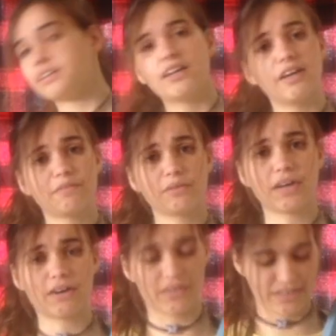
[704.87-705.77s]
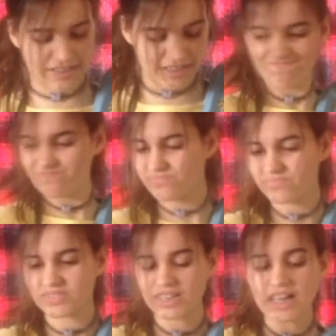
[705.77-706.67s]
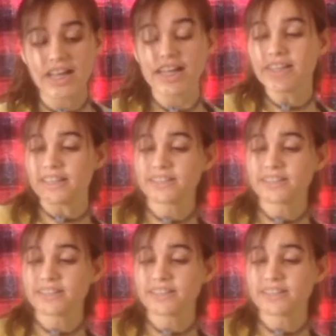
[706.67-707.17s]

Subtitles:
a few hours. This